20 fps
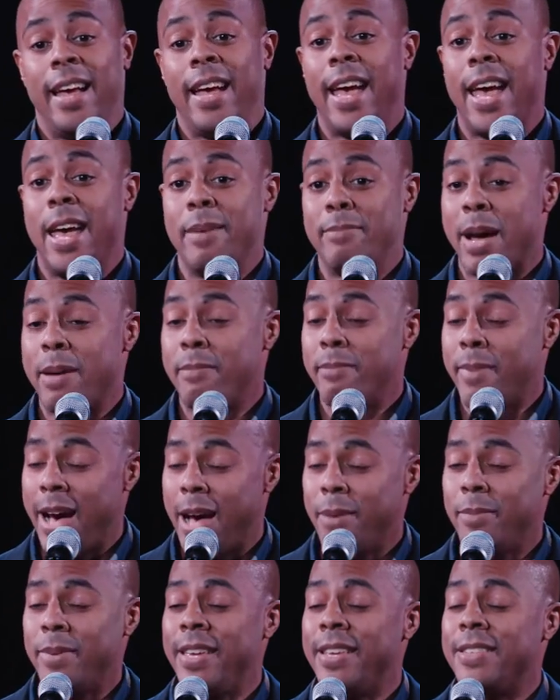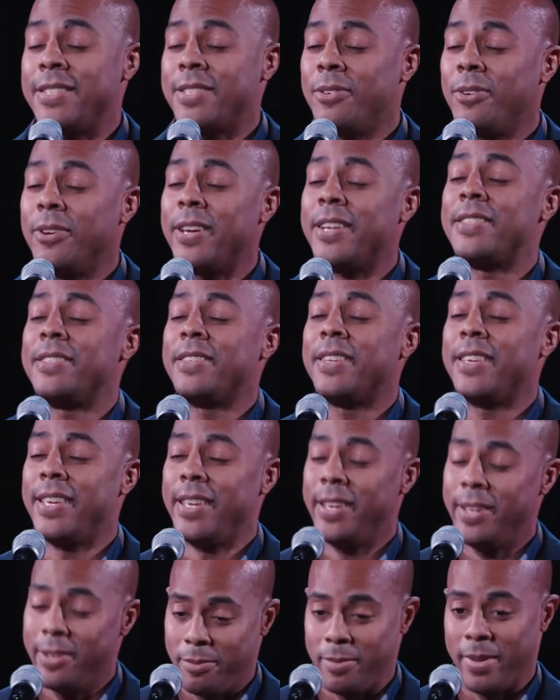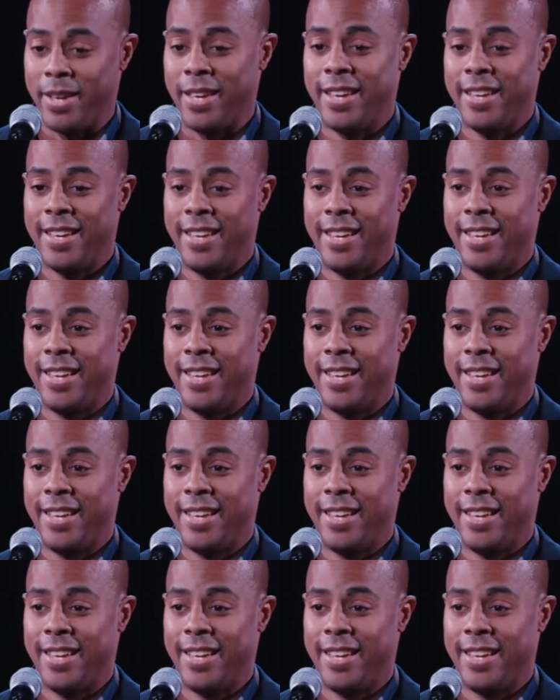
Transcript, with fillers: And my mommy is going to kill me.